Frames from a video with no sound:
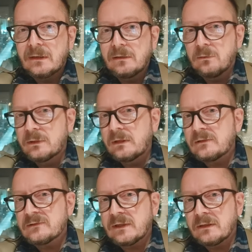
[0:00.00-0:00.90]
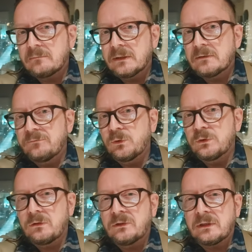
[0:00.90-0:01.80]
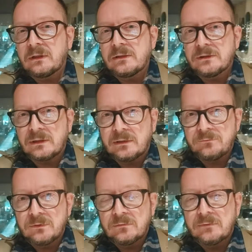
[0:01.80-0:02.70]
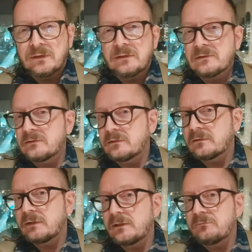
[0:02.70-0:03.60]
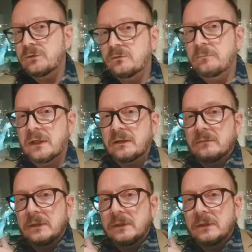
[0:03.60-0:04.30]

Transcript: Hello guys, I'm at the Wood Hotel in Skellefteå with this uh, great view behind